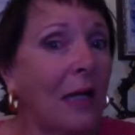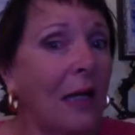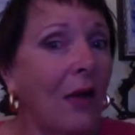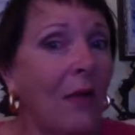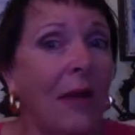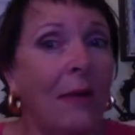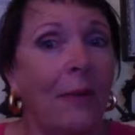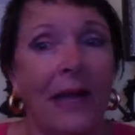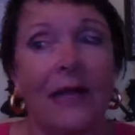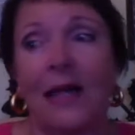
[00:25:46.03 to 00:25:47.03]
and I got my
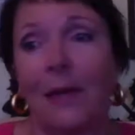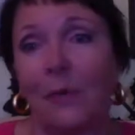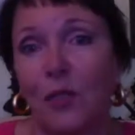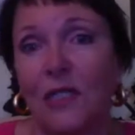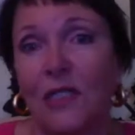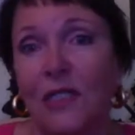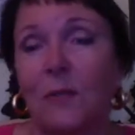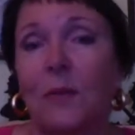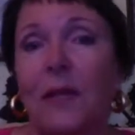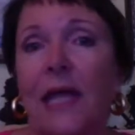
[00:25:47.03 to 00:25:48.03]
plan and I put it
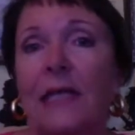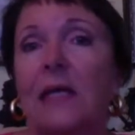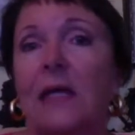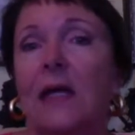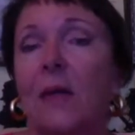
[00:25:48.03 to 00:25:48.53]
into place.